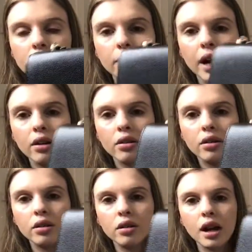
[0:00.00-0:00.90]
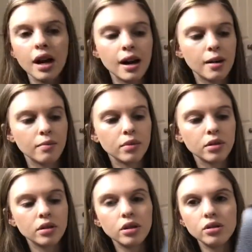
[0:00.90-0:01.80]
buckle
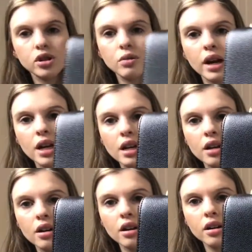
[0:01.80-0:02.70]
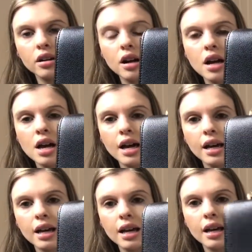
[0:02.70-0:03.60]
closure right here.
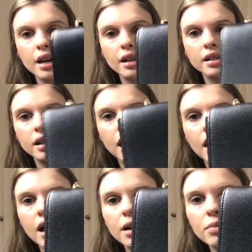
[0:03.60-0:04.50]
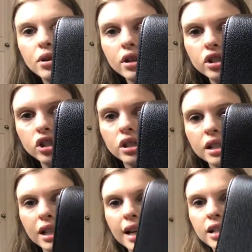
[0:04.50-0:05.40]
And there is just
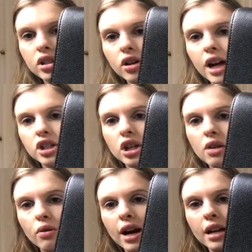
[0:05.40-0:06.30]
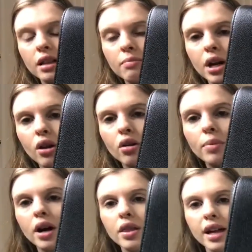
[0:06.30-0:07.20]
slight scratching right in the middle,
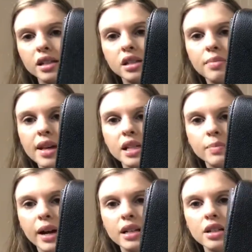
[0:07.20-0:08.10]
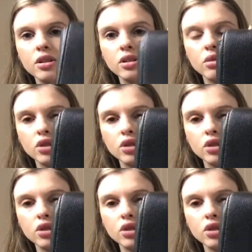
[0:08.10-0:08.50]
but that's to be expected. There's no